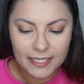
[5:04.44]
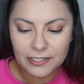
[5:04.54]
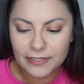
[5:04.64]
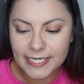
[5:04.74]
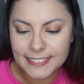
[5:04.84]

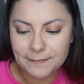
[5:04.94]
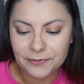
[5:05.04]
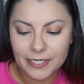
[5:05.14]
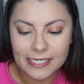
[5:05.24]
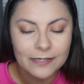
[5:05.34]
under eyes, I'm
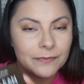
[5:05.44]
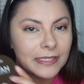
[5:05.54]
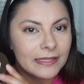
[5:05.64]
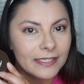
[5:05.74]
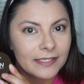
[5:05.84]
going in
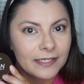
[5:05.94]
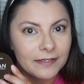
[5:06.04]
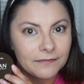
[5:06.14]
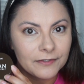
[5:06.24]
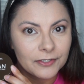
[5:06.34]
with the
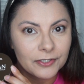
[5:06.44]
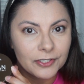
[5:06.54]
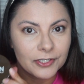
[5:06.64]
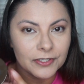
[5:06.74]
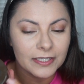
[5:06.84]

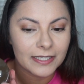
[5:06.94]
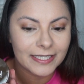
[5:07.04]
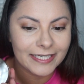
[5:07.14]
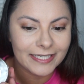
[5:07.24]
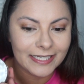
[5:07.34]
Covergirl
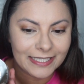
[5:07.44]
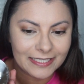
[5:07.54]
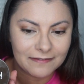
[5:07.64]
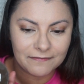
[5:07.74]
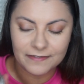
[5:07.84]
Clean
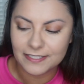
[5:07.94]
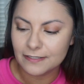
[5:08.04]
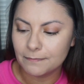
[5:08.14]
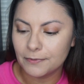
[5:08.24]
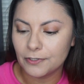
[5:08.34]

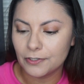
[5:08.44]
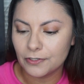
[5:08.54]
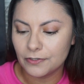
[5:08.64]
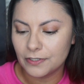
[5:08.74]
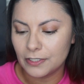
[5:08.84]

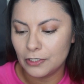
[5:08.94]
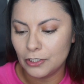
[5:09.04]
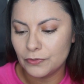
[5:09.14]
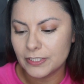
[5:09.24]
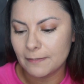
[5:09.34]
Invisible
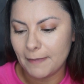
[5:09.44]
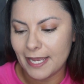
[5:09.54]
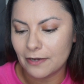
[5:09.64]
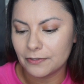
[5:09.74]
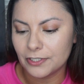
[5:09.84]
Loose
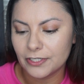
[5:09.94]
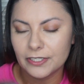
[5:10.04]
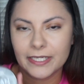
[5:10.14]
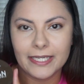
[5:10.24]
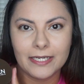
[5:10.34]
Powder
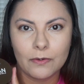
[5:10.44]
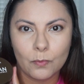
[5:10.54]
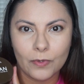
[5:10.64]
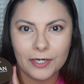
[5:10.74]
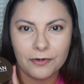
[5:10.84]
in
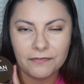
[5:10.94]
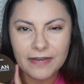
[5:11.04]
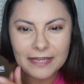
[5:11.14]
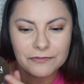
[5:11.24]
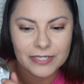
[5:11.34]

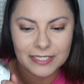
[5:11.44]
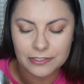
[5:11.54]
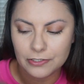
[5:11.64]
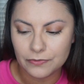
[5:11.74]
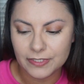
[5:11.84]
105
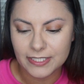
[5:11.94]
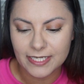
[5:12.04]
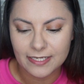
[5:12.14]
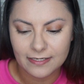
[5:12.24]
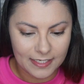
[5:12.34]

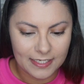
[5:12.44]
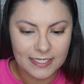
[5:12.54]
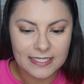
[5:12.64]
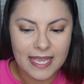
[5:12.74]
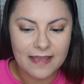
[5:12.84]
Translucent. It
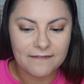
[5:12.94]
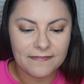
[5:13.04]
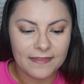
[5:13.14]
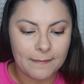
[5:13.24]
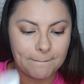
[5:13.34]
does
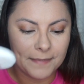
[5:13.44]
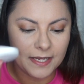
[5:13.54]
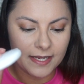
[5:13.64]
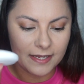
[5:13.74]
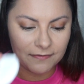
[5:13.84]
have the
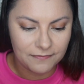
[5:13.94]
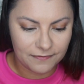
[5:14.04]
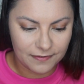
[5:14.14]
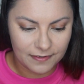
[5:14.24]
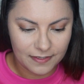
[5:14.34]
puff.
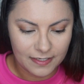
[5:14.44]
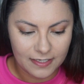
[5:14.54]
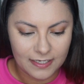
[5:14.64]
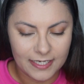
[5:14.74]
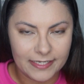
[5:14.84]

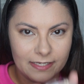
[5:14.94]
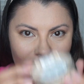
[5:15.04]
I did